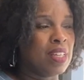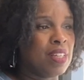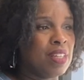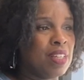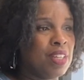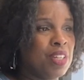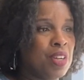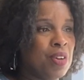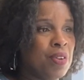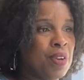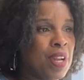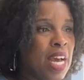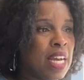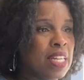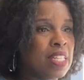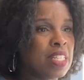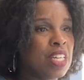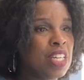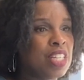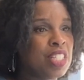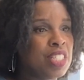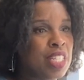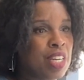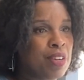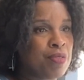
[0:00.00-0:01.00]
you know, not
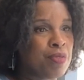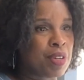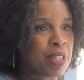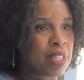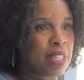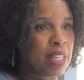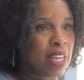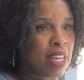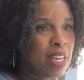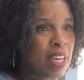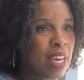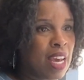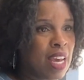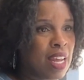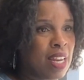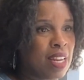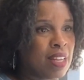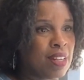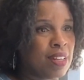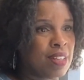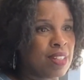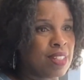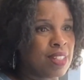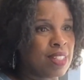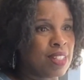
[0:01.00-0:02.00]
touch everything.
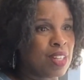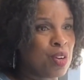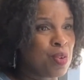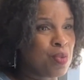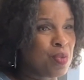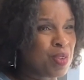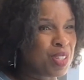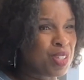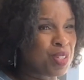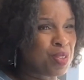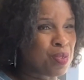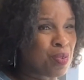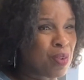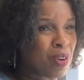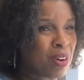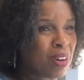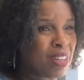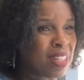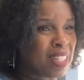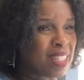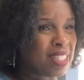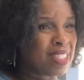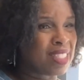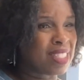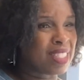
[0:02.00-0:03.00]
Kind of know what you
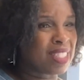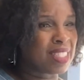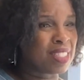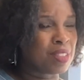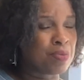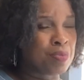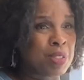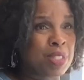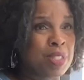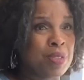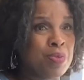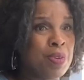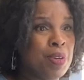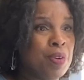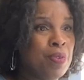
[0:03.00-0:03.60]
want, and just because yeah.